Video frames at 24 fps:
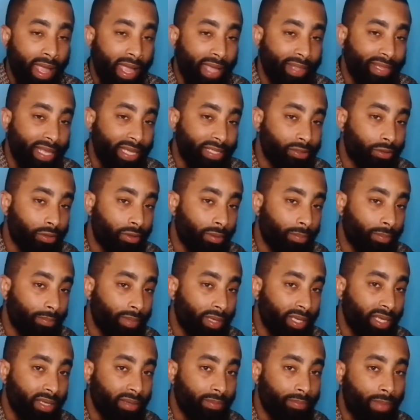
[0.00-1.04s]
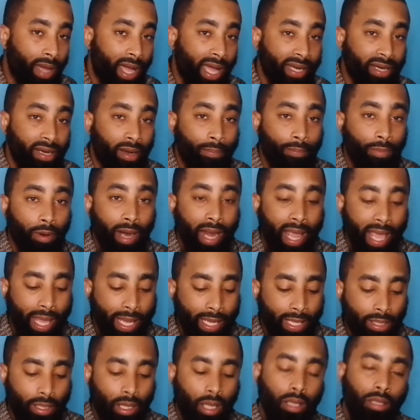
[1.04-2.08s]
And that's going to be my number
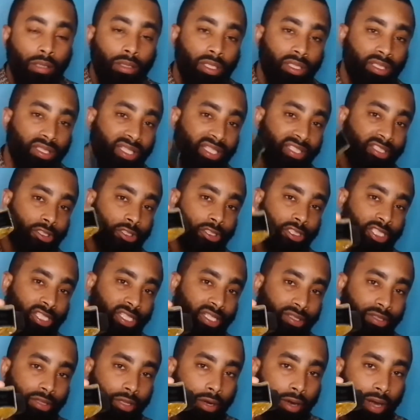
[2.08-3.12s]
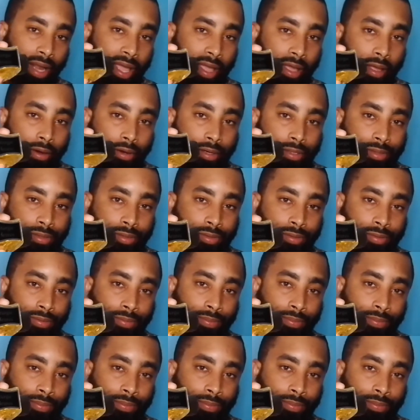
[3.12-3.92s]
8, the Liturgie, their Heures.